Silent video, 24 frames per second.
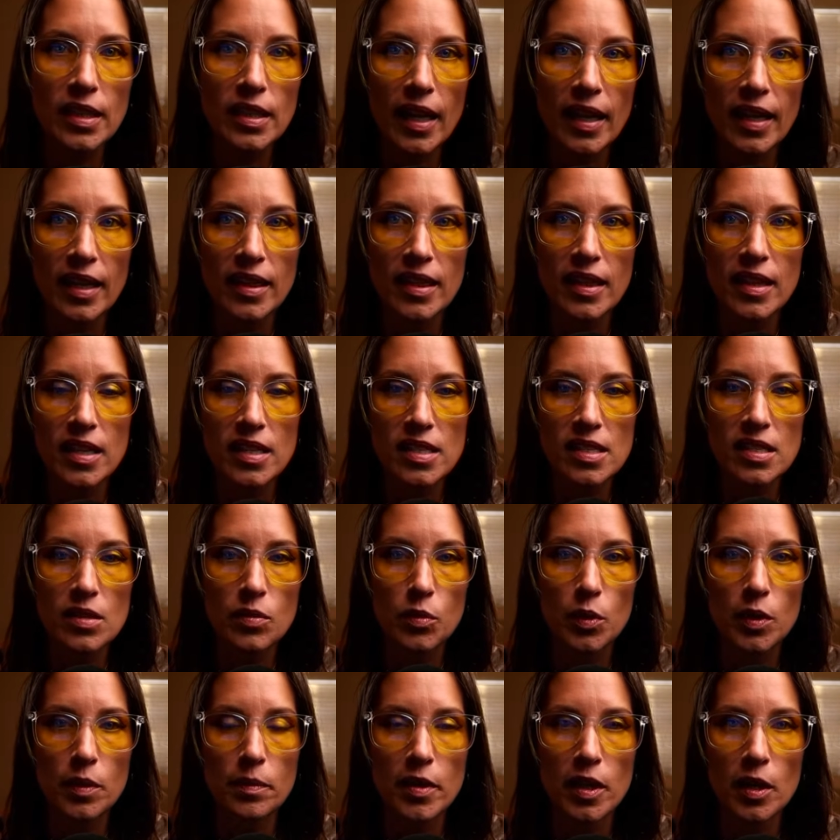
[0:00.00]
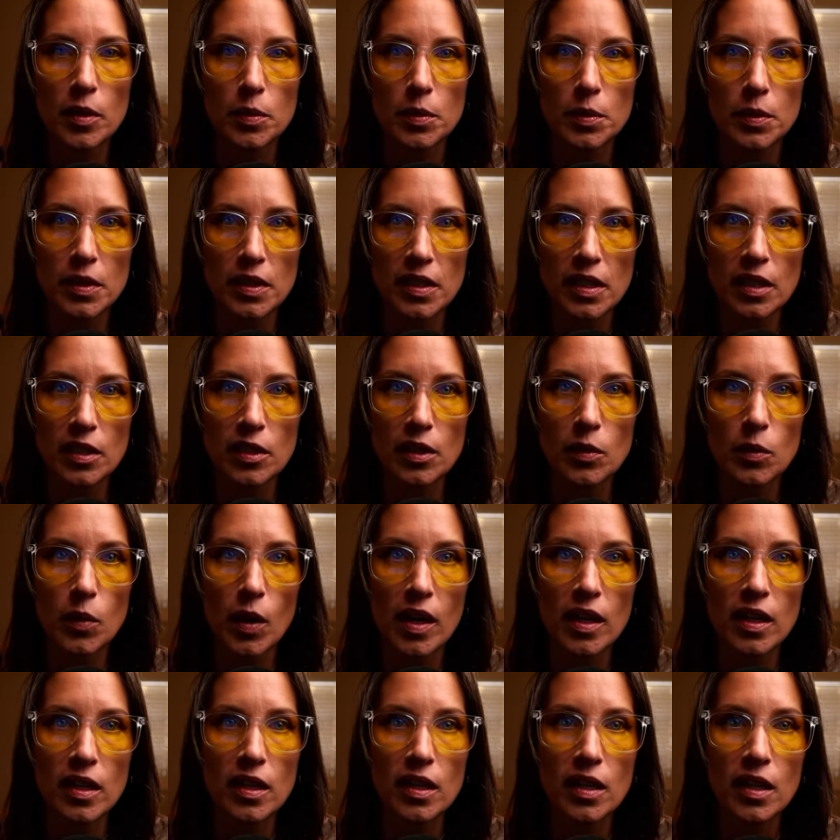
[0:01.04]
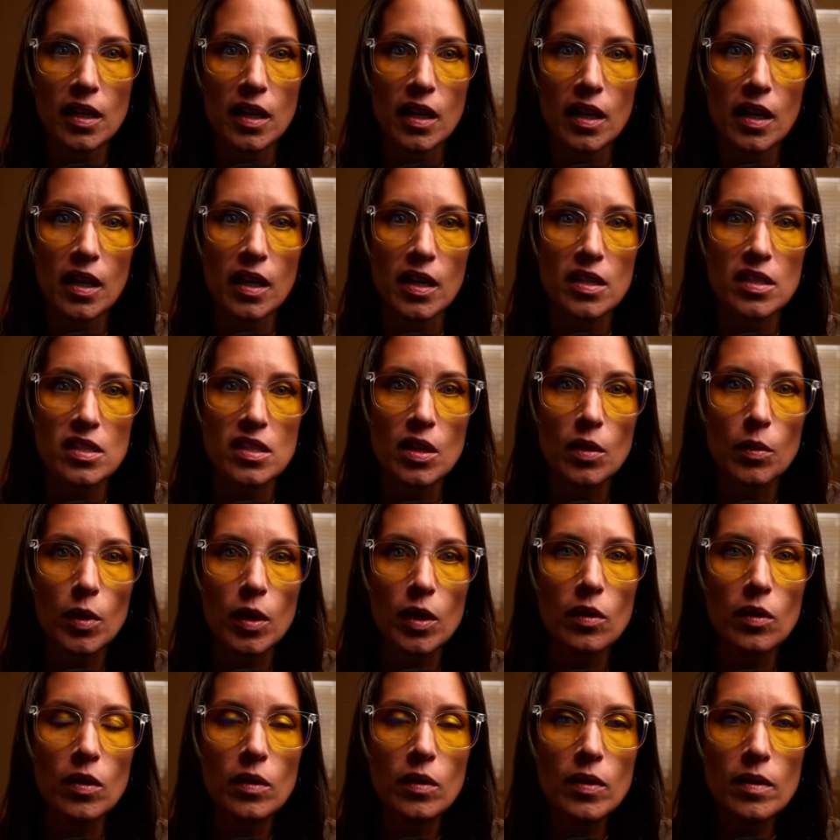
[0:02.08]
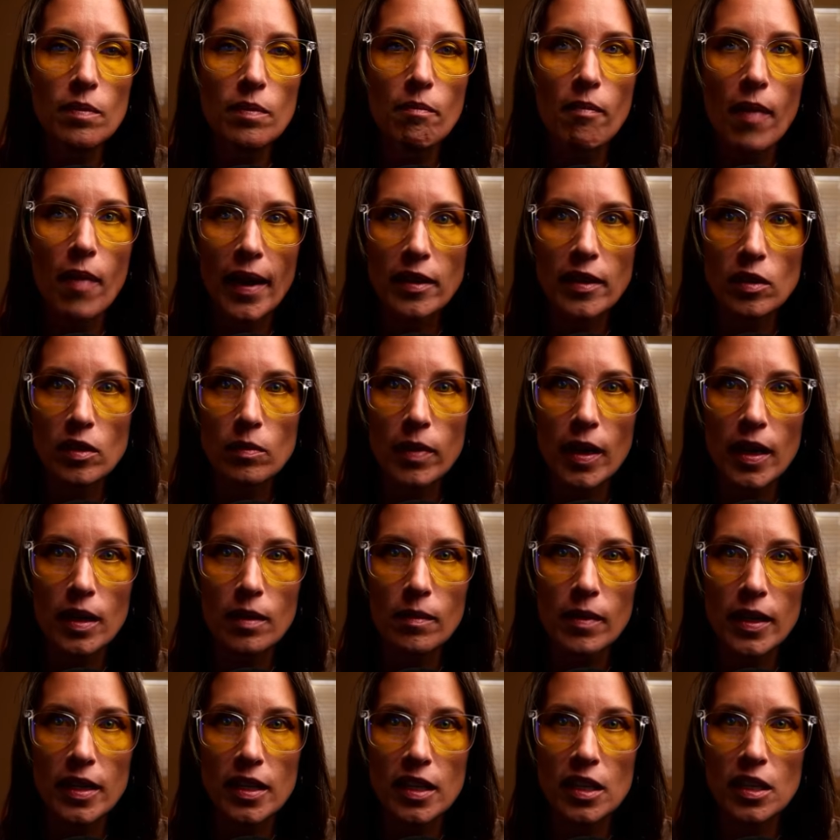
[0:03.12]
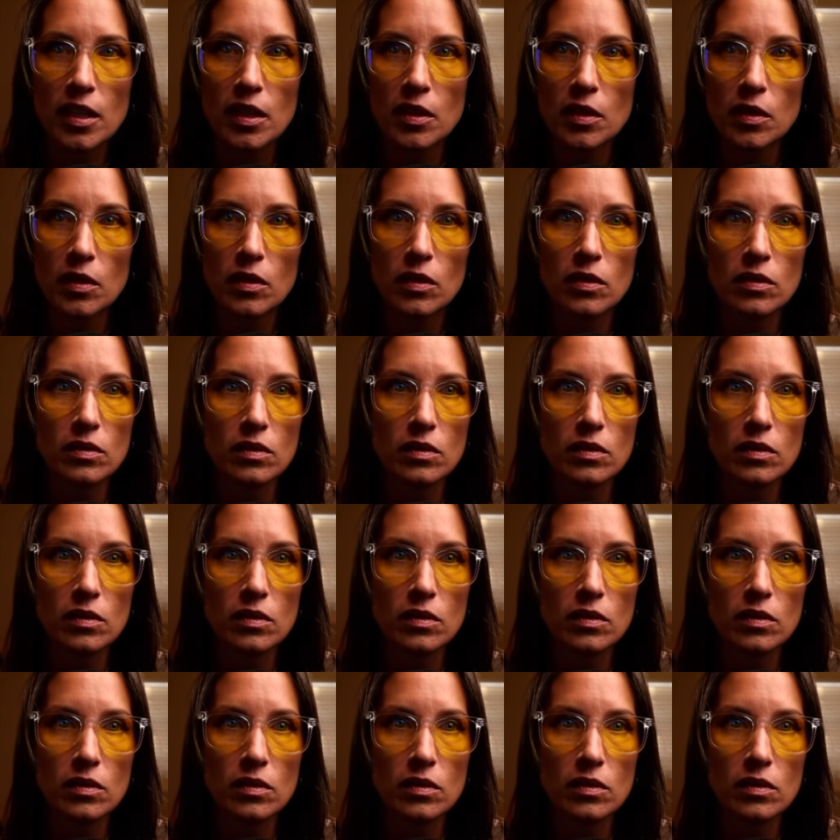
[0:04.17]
this would be a really good one. So we're going with Microbiome IQ.